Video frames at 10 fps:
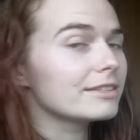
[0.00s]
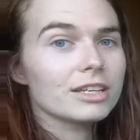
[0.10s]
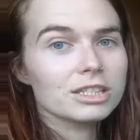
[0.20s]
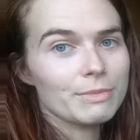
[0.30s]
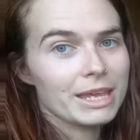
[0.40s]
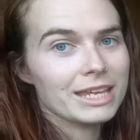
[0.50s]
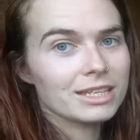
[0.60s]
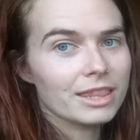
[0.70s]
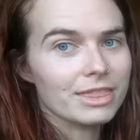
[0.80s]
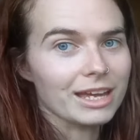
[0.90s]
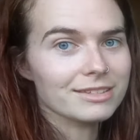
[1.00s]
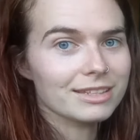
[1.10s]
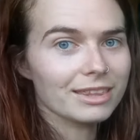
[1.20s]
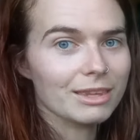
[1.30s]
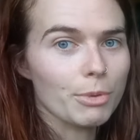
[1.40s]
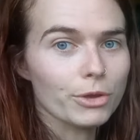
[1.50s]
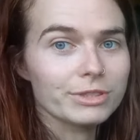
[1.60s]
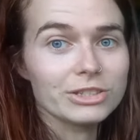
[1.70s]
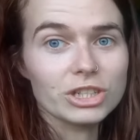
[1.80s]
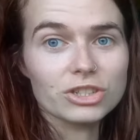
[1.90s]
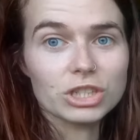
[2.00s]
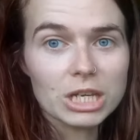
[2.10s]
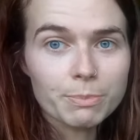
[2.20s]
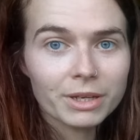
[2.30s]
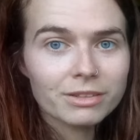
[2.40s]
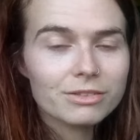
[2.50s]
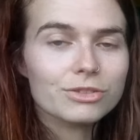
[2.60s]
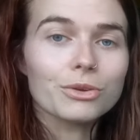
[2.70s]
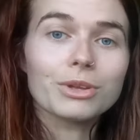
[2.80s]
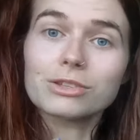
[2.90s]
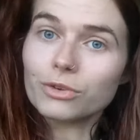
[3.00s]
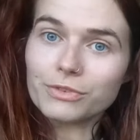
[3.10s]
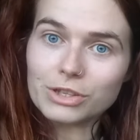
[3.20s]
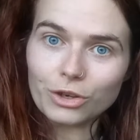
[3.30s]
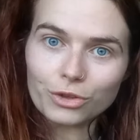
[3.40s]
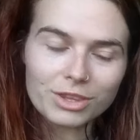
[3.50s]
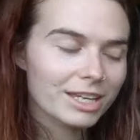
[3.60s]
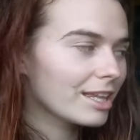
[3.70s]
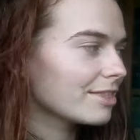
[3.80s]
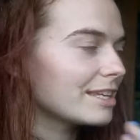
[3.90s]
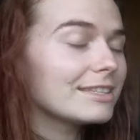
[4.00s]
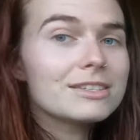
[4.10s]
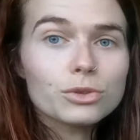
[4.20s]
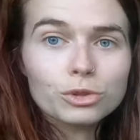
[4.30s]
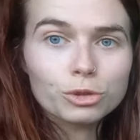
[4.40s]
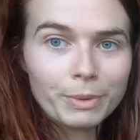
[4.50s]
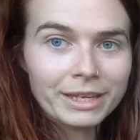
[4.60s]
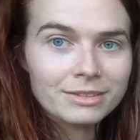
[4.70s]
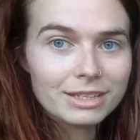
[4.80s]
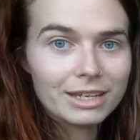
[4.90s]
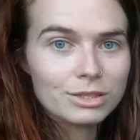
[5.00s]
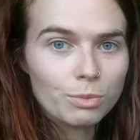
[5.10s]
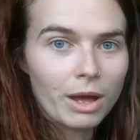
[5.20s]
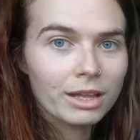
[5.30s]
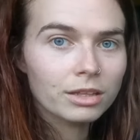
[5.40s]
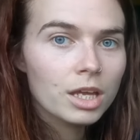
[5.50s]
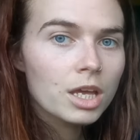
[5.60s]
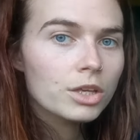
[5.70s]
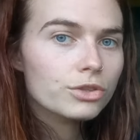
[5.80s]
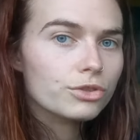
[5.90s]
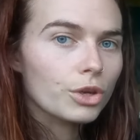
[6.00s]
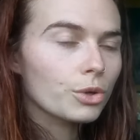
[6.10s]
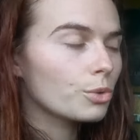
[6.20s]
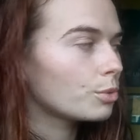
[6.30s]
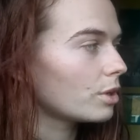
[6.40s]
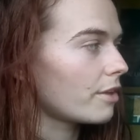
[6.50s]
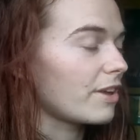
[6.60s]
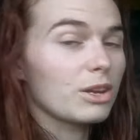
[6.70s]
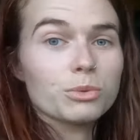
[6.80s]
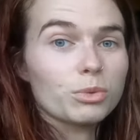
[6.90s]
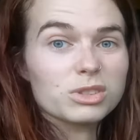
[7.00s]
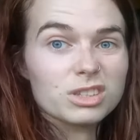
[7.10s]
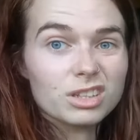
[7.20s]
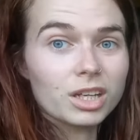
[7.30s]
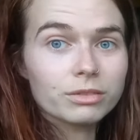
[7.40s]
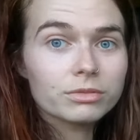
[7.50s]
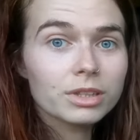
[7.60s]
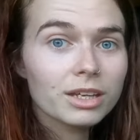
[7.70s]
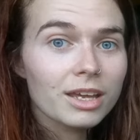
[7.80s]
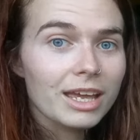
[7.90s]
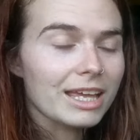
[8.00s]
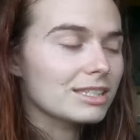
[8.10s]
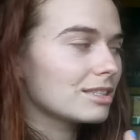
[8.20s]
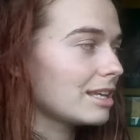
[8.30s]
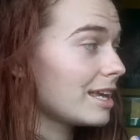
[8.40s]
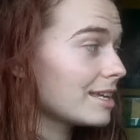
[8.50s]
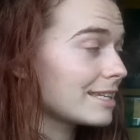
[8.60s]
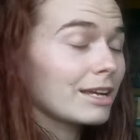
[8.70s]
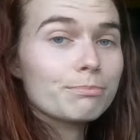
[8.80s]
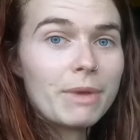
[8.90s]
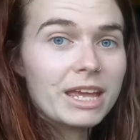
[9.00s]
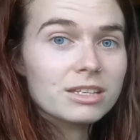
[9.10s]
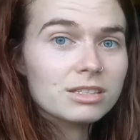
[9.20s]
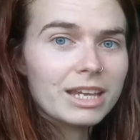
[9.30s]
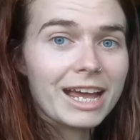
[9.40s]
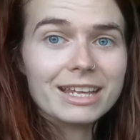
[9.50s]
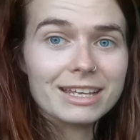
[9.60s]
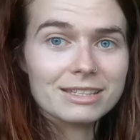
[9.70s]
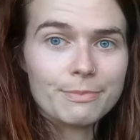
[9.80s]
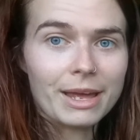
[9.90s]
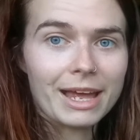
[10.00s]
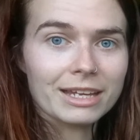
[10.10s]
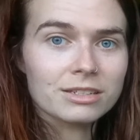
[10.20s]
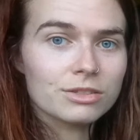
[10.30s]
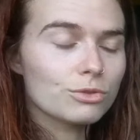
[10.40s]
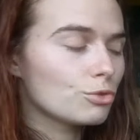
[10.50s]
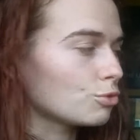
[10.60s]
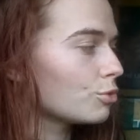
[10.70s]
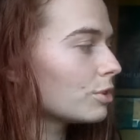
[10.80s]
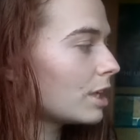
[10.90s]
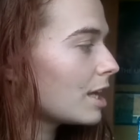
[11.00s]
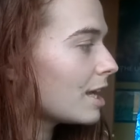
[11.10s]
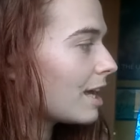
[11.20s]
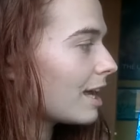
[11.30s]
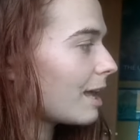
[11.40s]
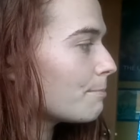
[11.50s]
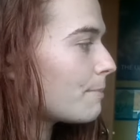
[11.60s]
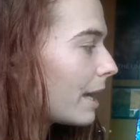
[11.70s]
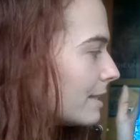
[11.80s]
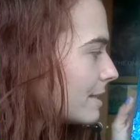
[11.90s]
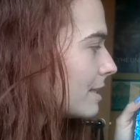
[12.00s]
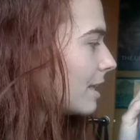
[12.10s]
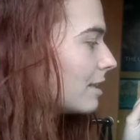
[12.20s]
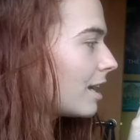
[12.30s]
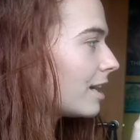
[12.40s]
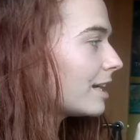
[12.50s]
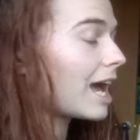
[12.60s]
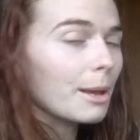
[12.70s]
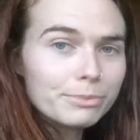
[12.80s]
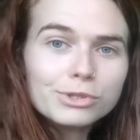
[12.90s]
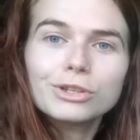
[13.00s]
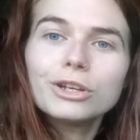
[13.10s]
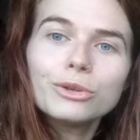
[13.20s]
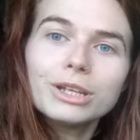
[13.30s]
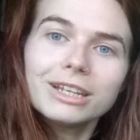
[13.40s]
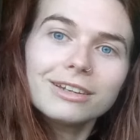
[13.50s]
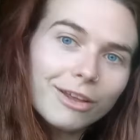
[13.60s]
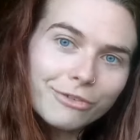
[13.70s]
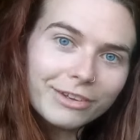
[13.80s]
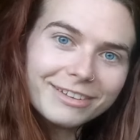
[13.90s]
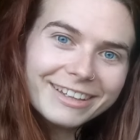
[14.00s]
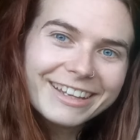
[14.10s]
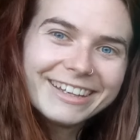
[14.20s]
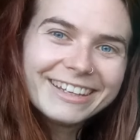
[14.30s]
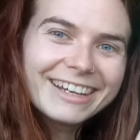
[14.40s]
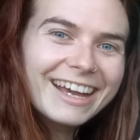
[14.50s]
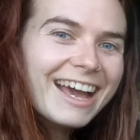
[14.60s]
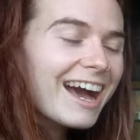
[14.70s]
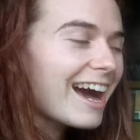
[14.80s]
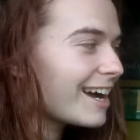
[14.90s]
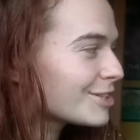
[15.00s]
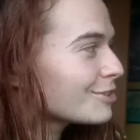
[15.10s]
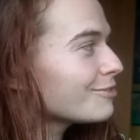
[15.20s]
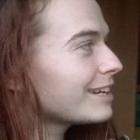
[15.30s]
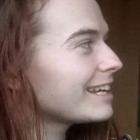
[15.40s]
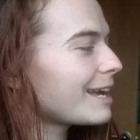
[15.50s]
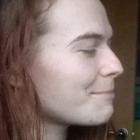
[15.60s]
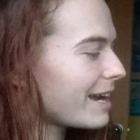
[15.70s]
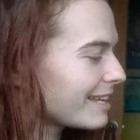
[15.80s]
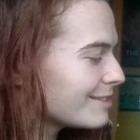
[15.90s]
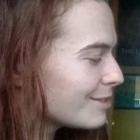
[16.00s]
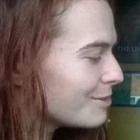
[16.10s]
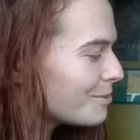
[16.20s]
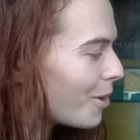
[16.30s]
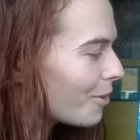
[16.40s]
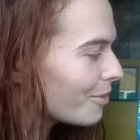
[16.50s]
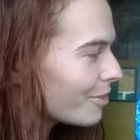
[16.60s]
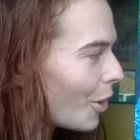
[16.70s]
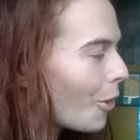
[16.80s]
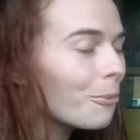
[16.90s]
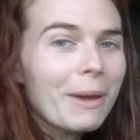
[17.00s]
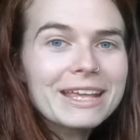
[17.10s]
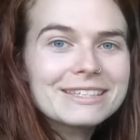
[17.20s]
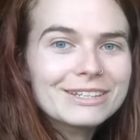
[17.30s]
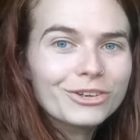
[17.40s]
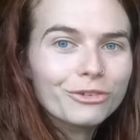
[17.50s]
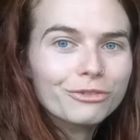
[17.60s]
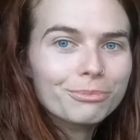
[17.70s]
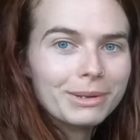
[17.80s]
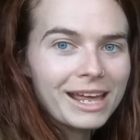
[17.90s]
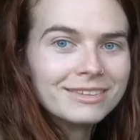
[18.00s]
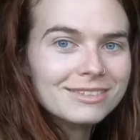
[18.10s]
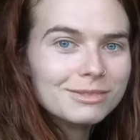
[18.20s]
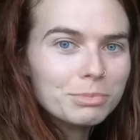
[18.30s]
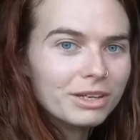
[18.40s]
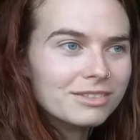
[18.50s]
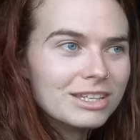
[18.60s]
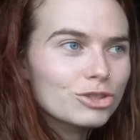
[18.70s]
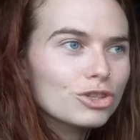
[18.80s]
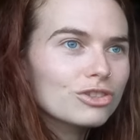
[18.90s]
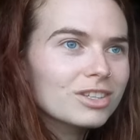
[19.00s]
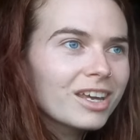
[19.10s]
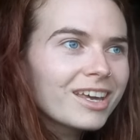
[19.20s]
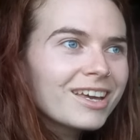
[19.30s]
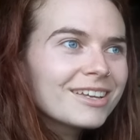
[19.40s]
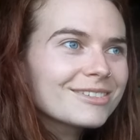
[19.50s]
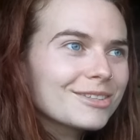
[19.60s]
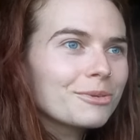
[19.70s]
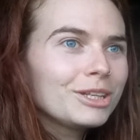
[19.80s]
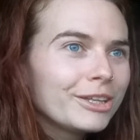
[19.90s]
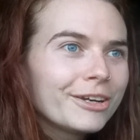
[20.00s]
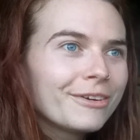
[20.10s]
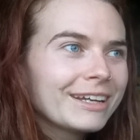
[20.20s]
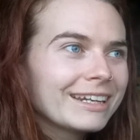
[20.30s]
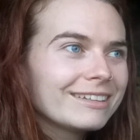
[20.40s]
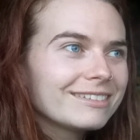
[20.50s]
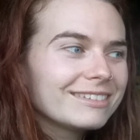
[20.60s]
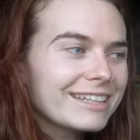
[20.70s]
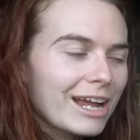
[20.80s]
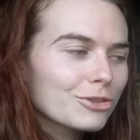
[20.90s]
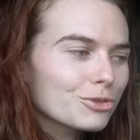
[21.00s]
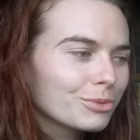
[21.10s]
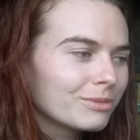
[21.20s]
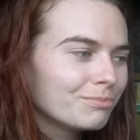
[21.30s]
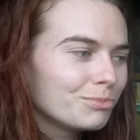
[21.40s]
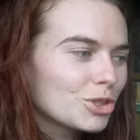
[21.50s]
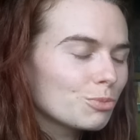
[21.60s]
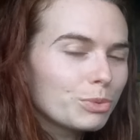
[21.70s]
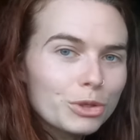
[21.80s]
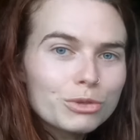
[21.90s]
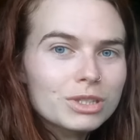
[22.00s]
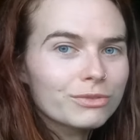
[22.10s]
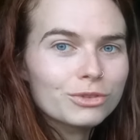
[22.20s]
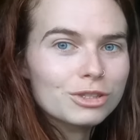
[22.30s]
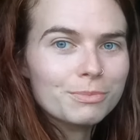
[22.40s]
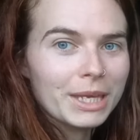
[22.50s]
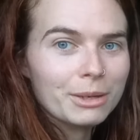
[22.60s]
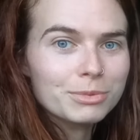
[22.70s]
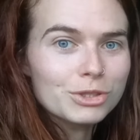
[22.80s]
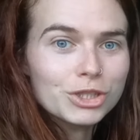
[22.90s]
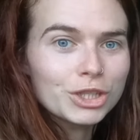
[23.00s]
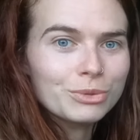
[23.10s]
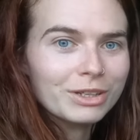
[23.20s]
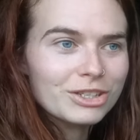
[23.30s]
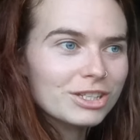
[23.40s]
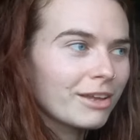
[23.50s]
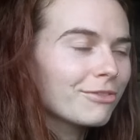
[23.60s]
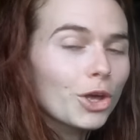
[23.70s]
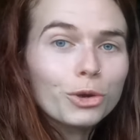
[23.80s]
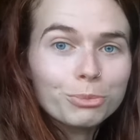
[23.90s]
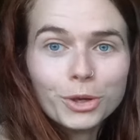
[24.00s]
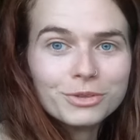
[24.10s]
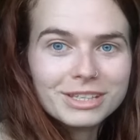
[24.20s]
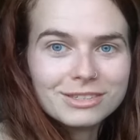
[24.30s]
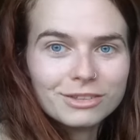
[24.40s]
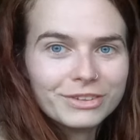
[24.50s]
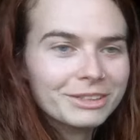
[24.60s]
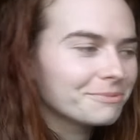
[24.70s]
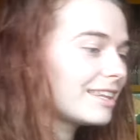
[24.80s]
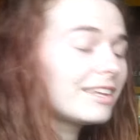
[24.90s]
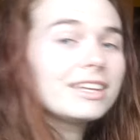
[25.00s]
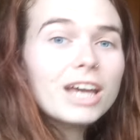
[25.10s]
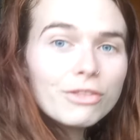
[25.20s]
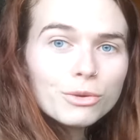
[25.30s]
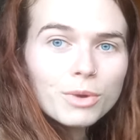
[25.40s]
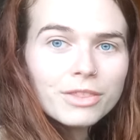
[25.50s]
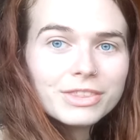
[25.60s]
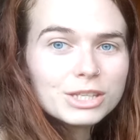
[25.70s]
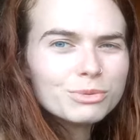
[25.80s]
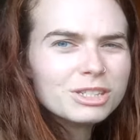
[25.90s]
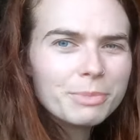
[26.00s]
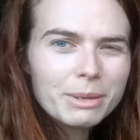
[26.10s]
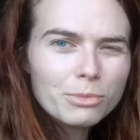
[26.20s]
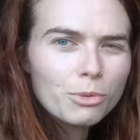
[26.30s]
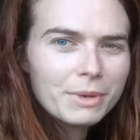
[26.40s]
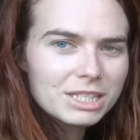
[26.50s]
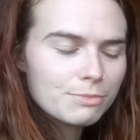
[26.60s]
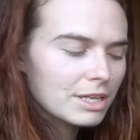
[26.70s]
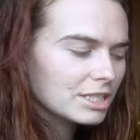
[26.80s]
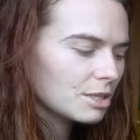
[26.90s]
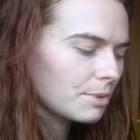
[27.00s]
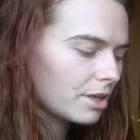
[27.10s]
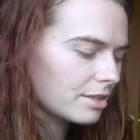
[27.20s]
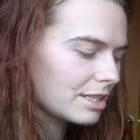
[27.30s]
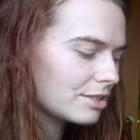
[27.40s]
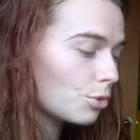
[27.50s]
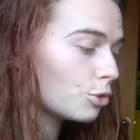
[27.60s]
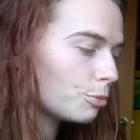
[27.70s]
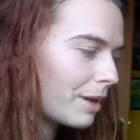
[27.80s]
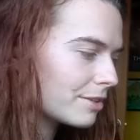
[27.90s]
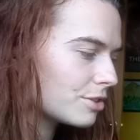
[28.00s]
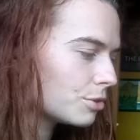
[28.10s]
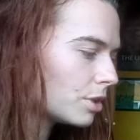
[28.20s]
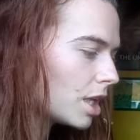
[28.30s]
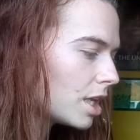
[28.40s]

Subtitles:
does mean that the postage is cheaper, so that's obviously a good thing. This is oil paint as well, so if anyone wants to know, it is handmade, it is hand drawn and painted, and I absolutely love it. I should really get back into the whole painting of plants, because they're just so alluring and natural and just beautiful to be able to do. I just love the whole process of it. then the other one, this one's a bit more mixed media because it's oil pastel